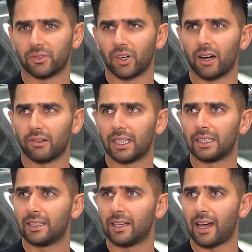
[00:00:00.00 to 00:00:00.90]

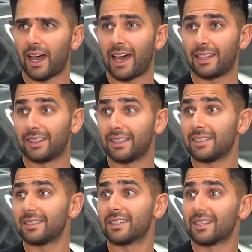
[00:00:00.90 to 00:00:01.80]
Ferrari and this
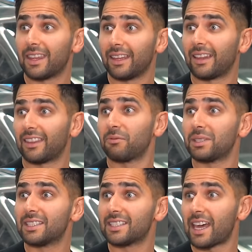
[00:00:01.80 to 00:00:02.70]
is the thing that they've
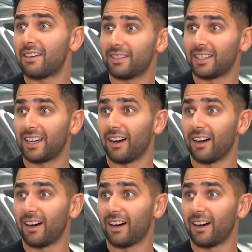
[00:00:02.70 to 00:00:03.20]
been saving